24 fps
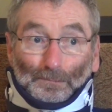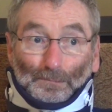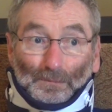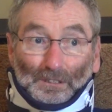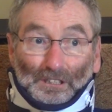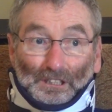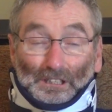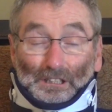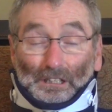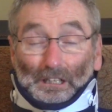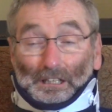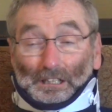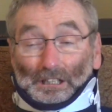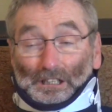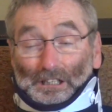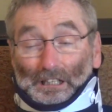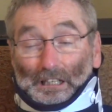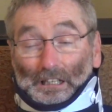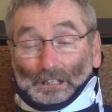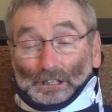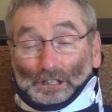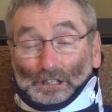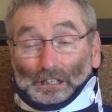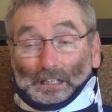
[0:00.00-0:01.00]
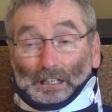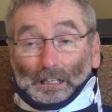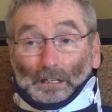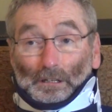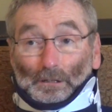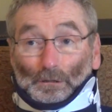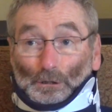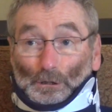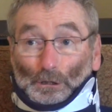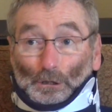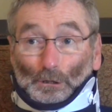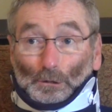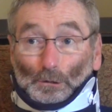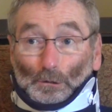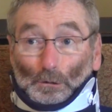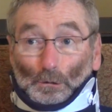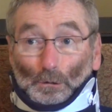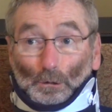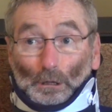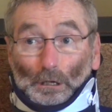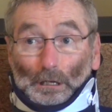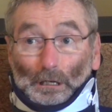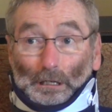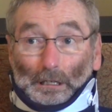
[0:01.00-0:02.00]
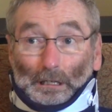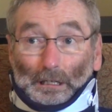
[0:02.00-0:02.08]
studies at Seattle U,